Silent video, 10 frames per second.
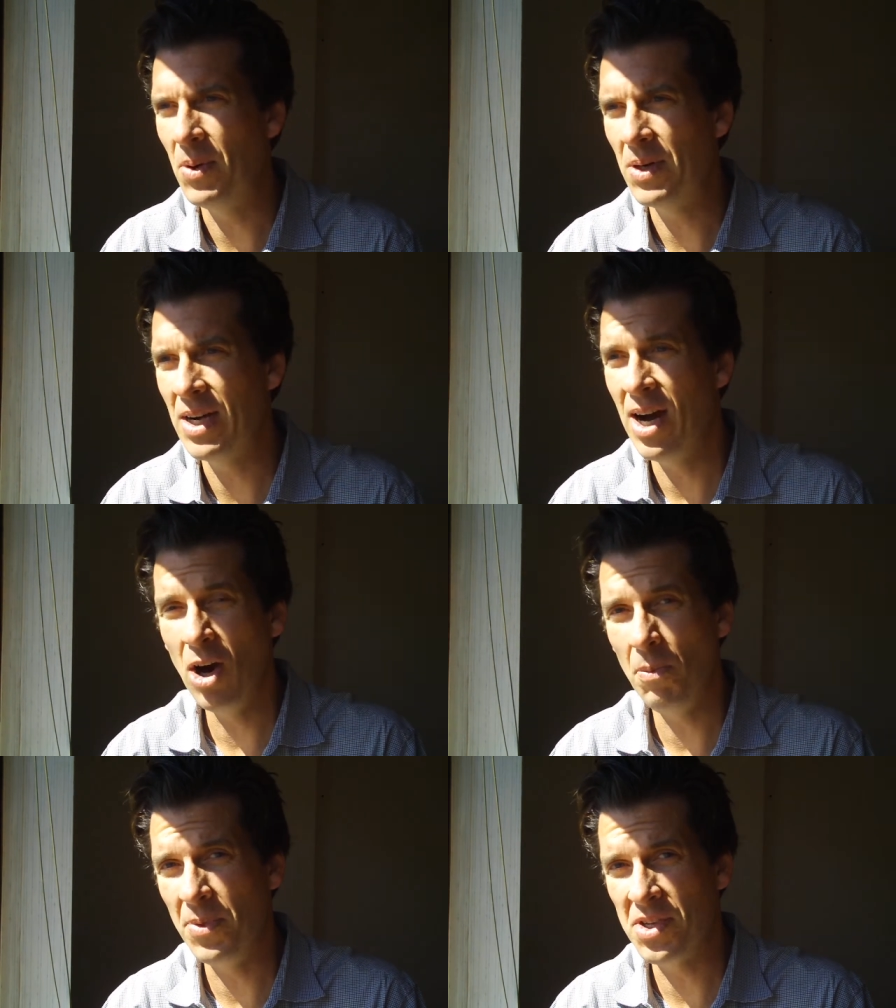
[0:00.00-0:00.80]
or I
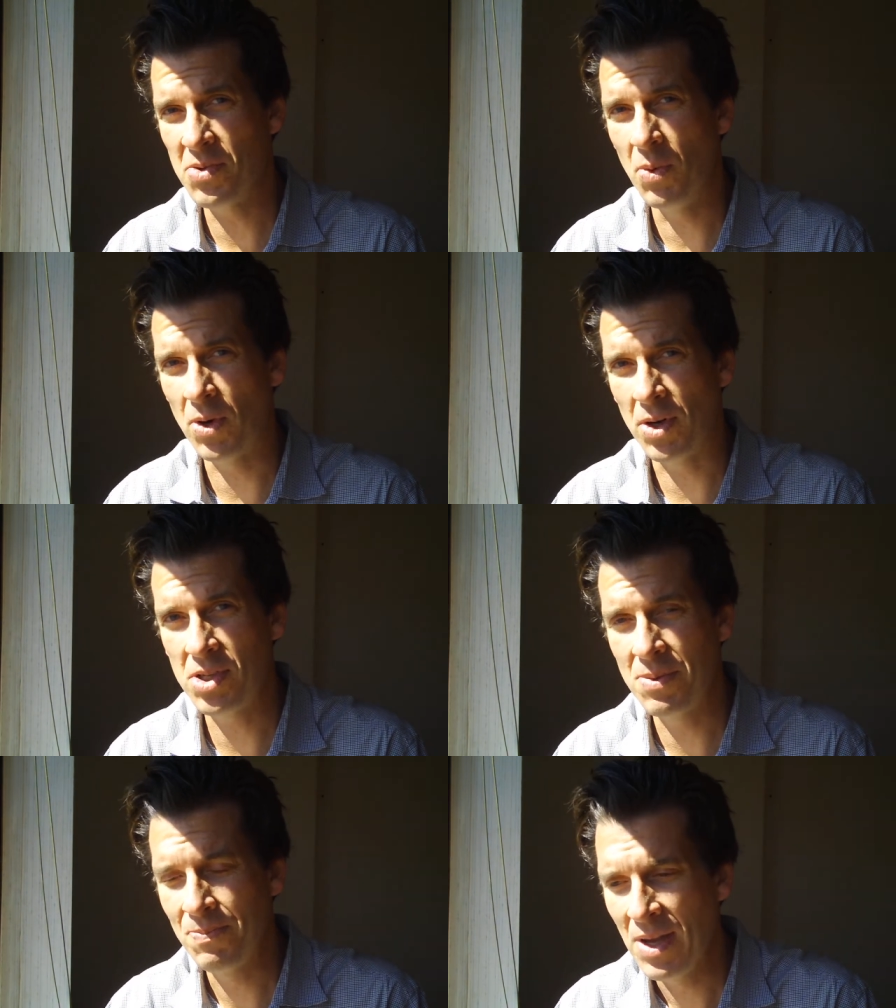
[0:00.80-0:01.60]
hope this
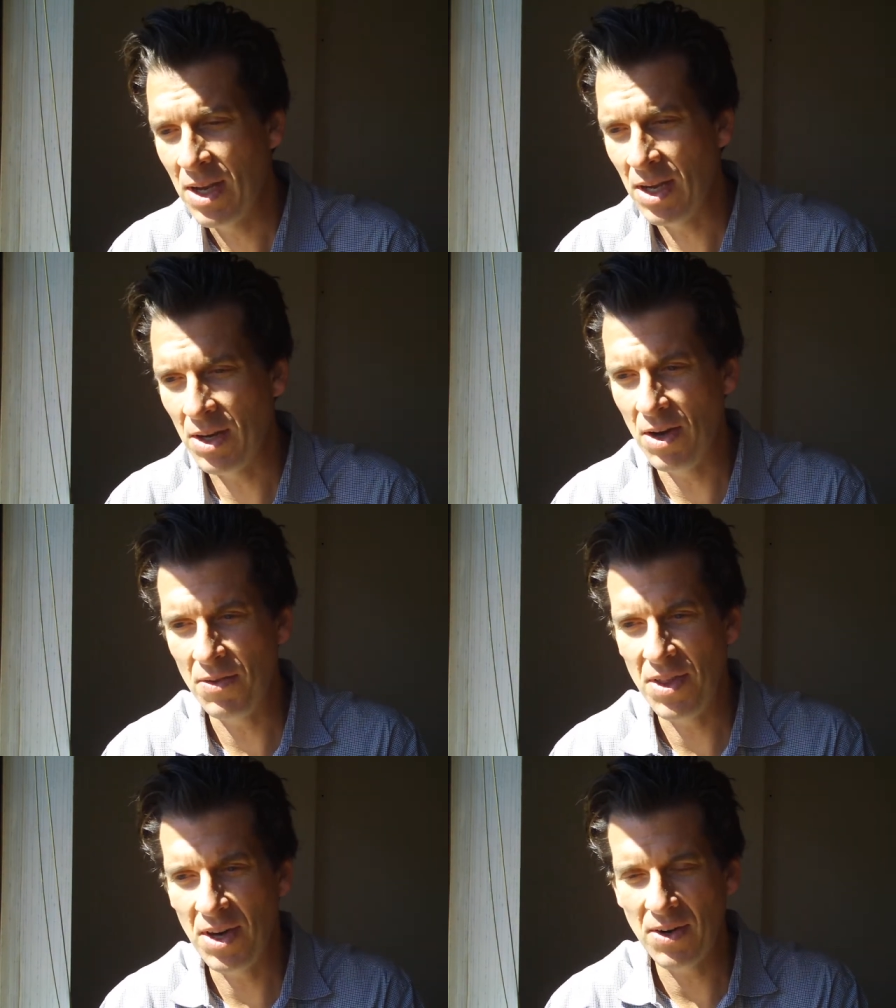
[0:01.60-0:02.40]
works you
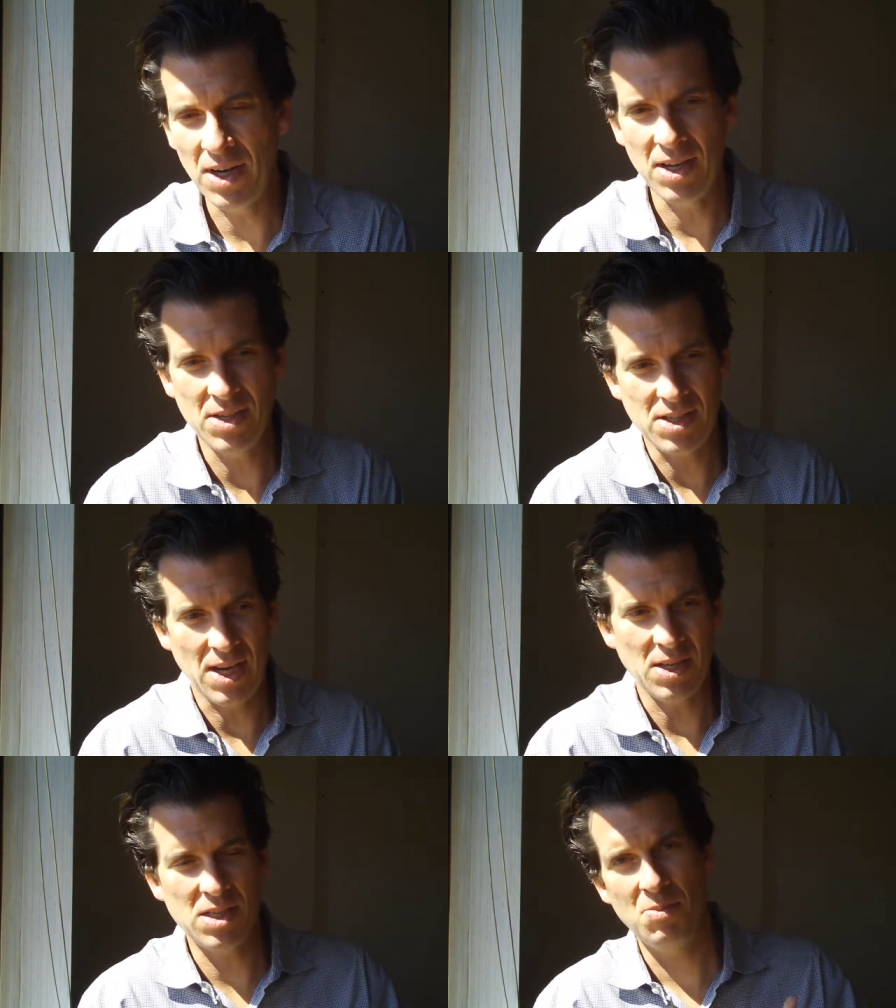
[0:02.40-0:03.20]
know, there is
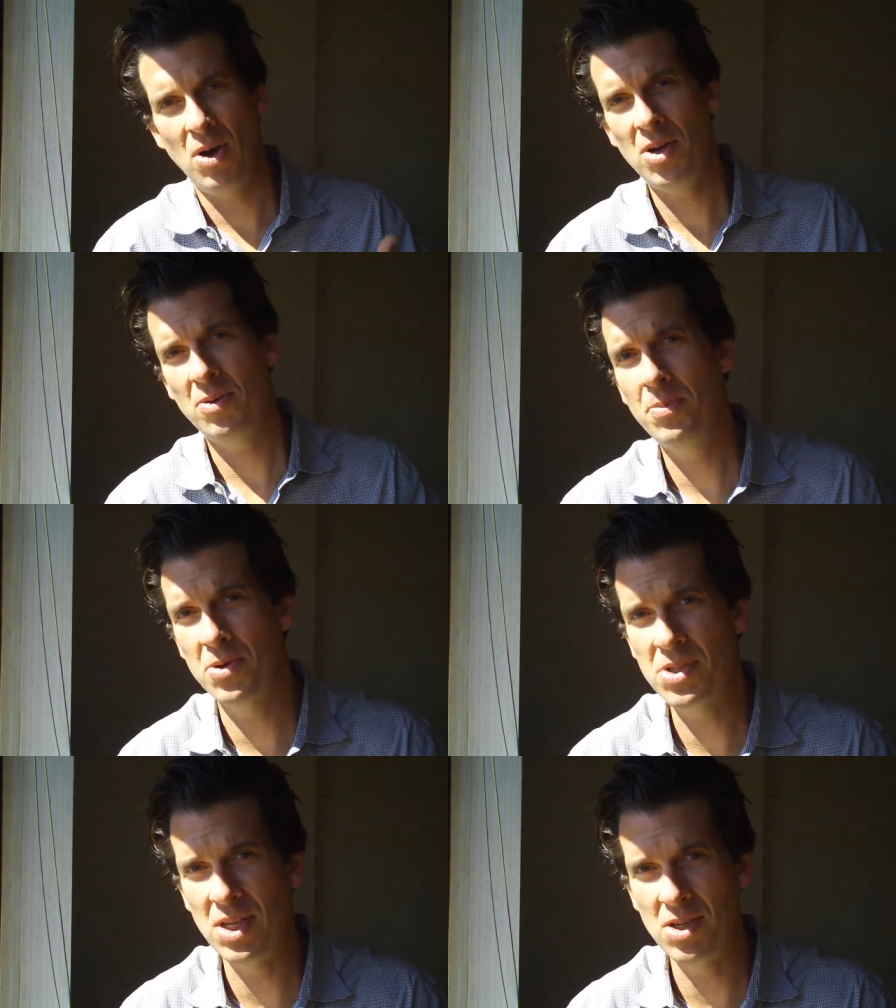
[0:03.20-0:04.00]
a small
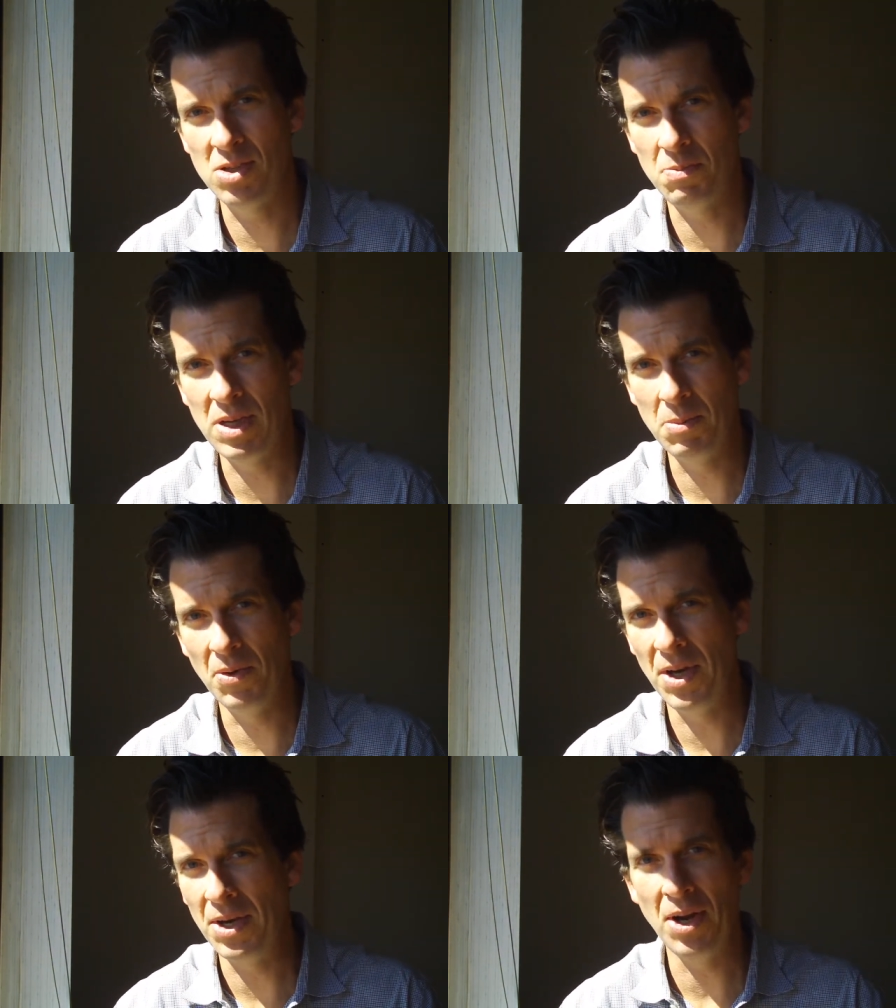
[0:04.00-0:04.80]
percentage of
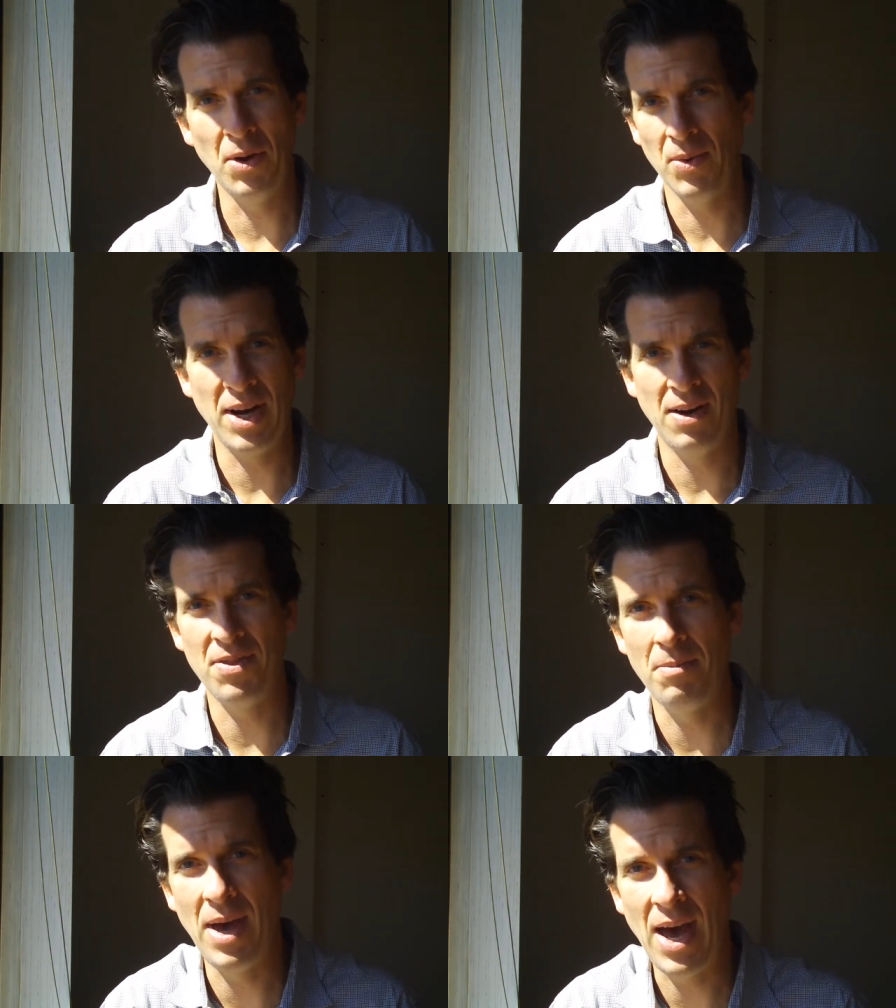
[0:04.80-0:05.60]
people that know right
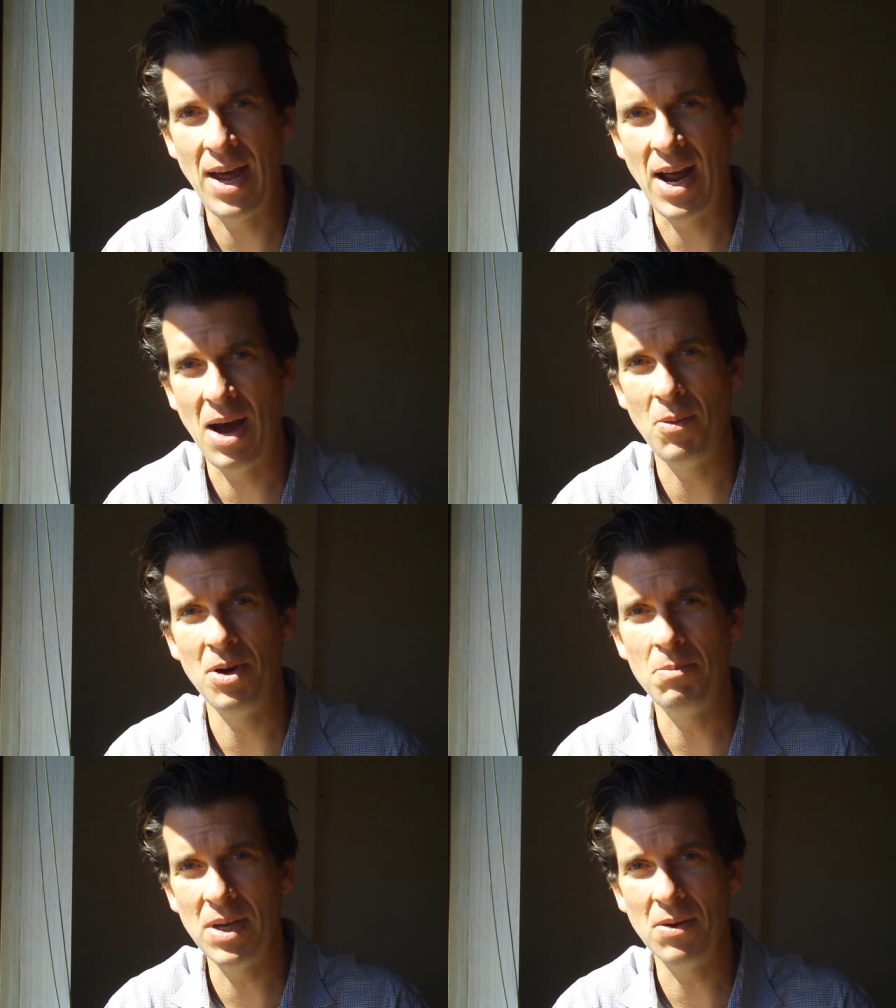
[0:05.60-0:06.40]
off the bat, I
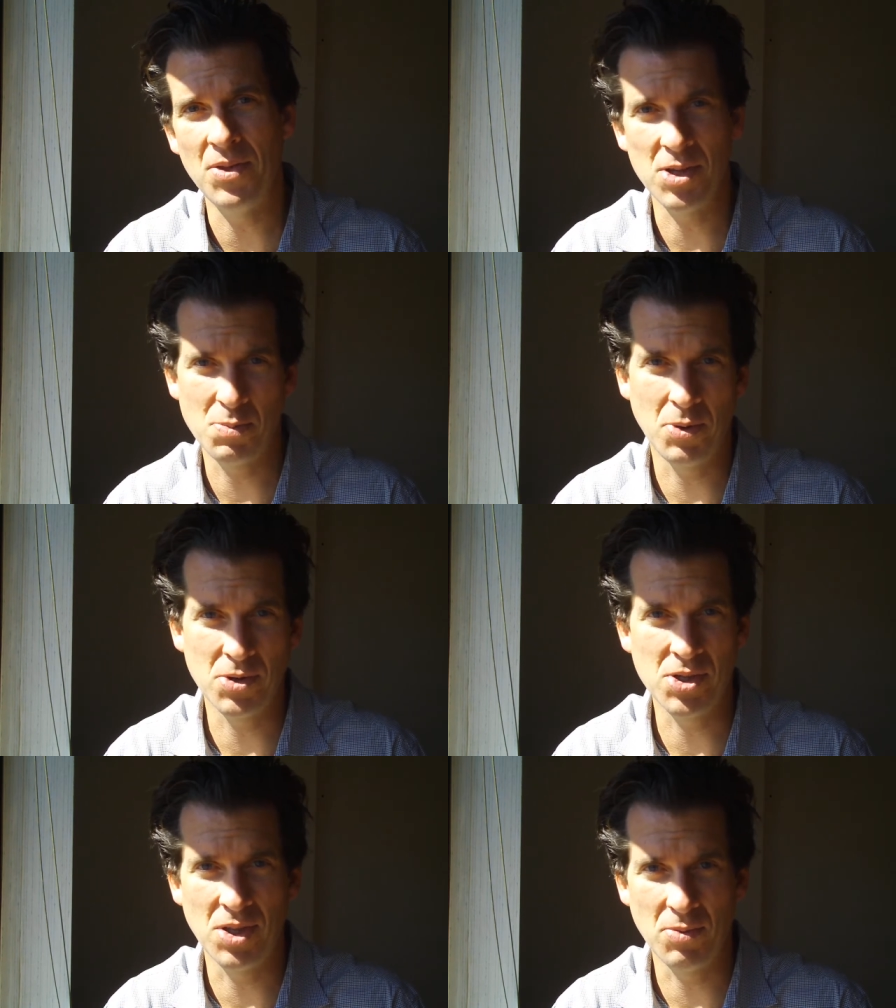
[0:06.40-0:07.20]
want to be with this
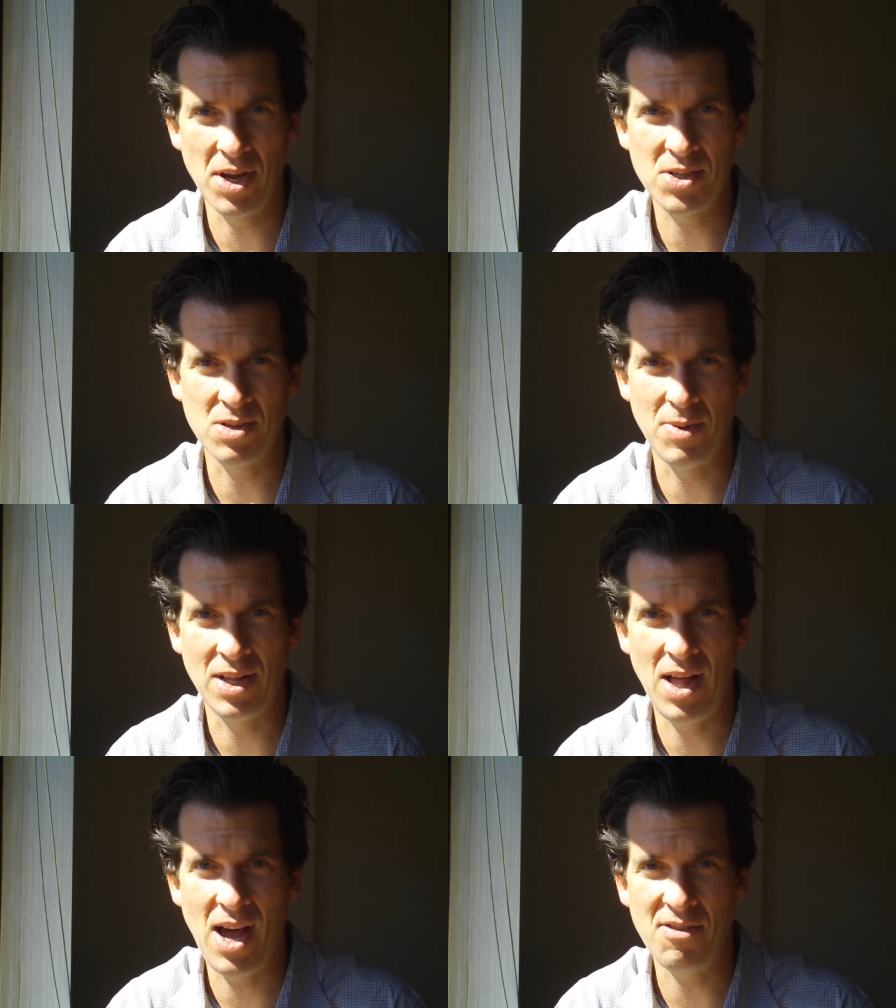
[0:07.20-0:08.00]
person the rest of my
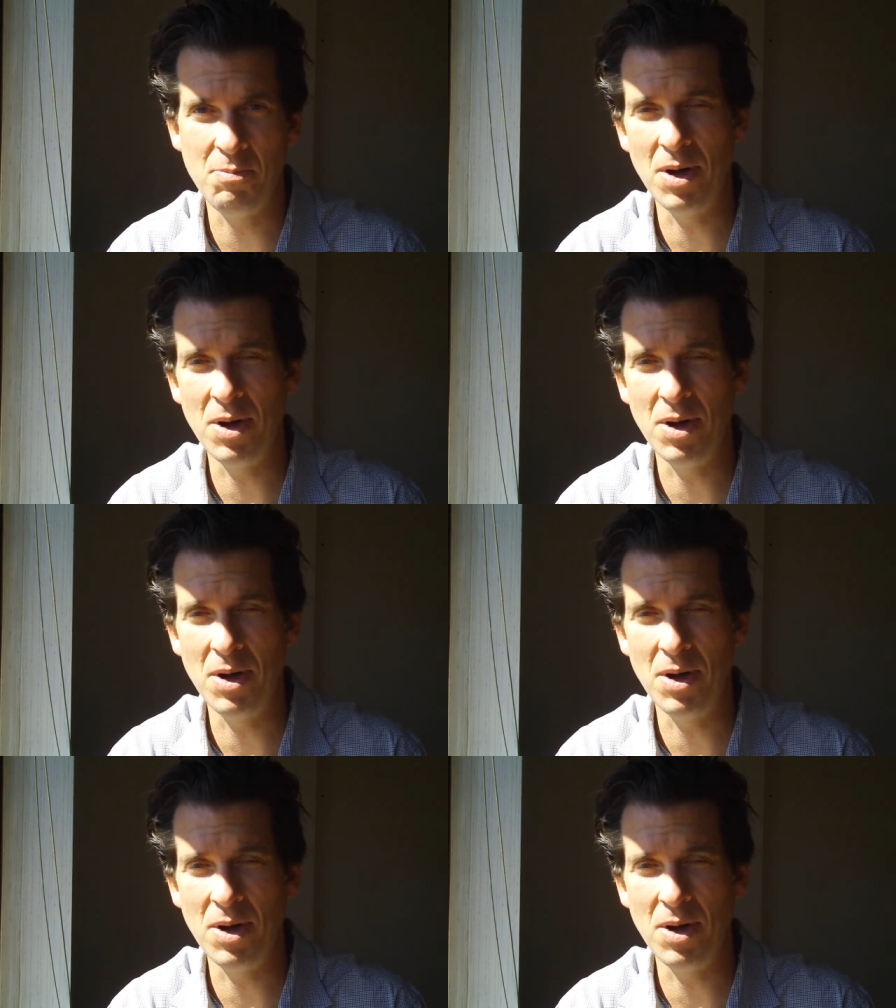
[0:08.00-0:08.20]
life.